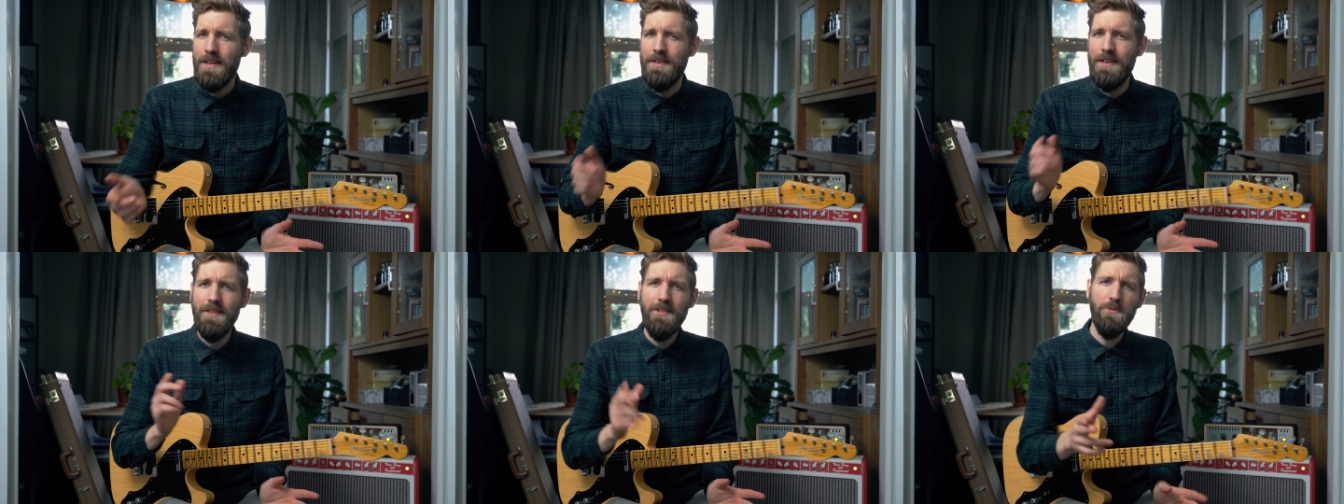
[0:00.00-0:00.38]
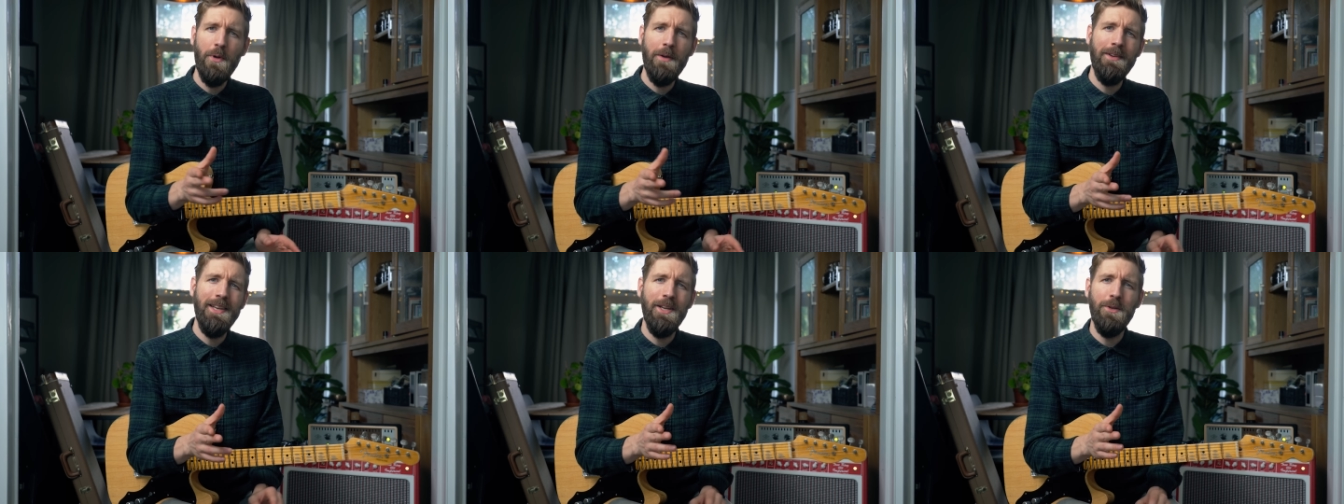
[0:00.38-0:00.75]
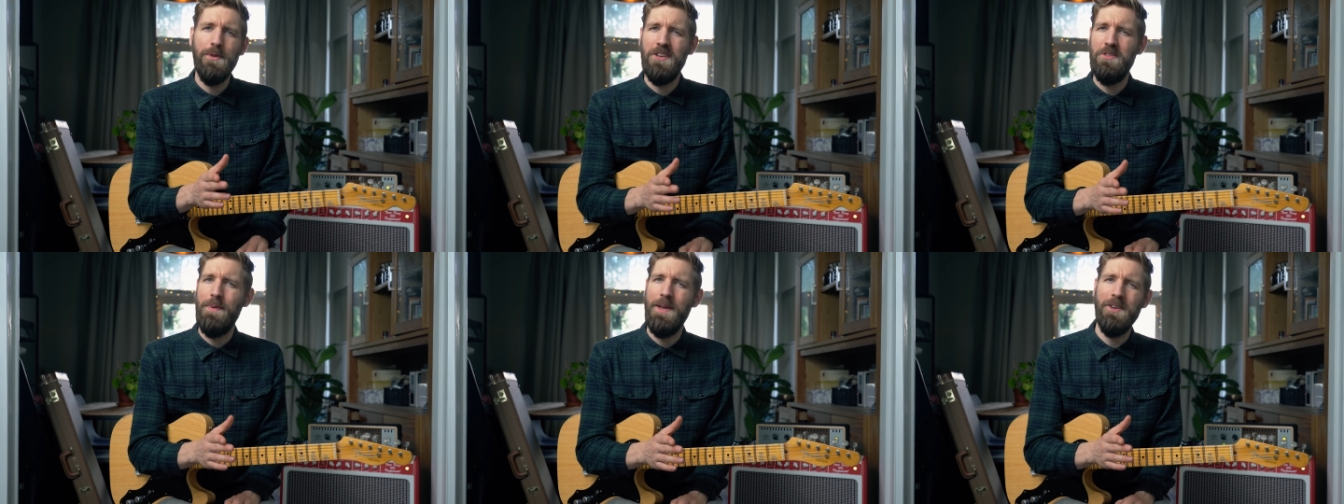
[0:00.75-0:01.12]
This is where we need to
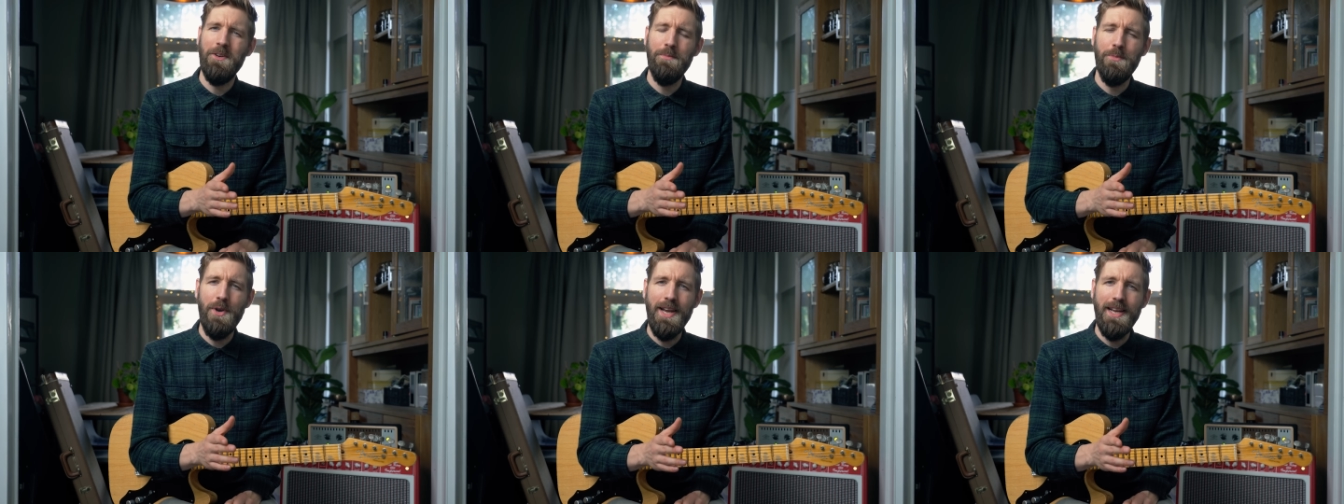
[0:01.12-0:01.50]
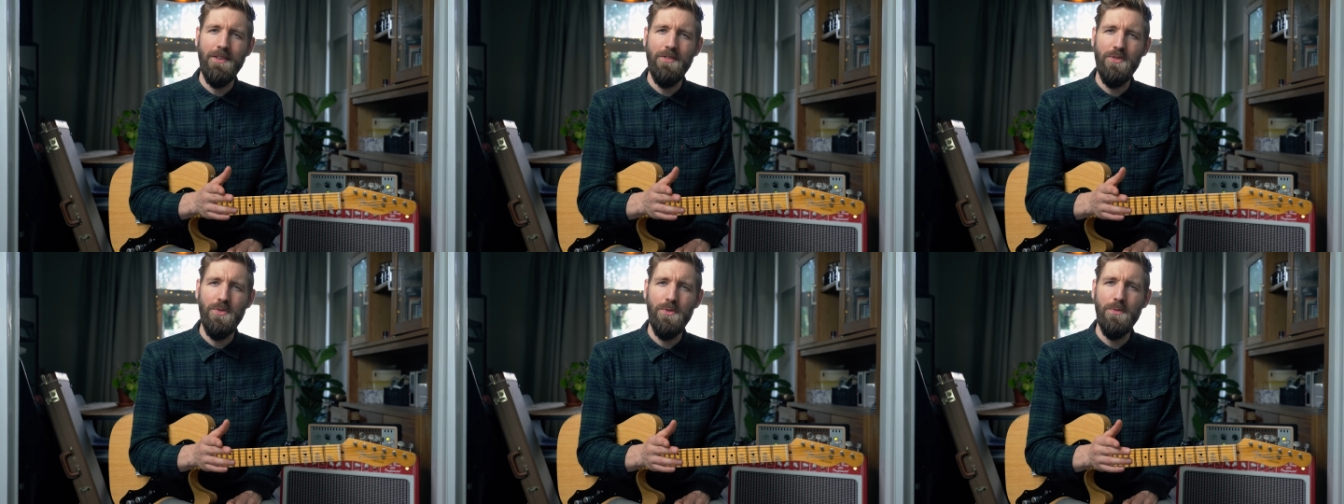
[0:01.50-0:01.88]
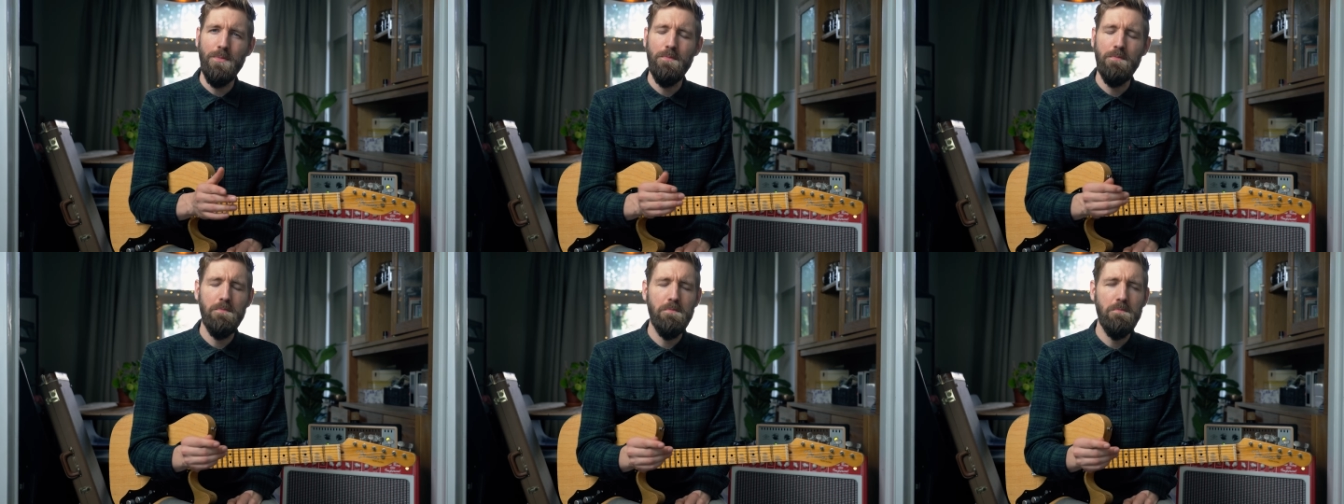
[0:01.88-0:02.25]
expand our brains to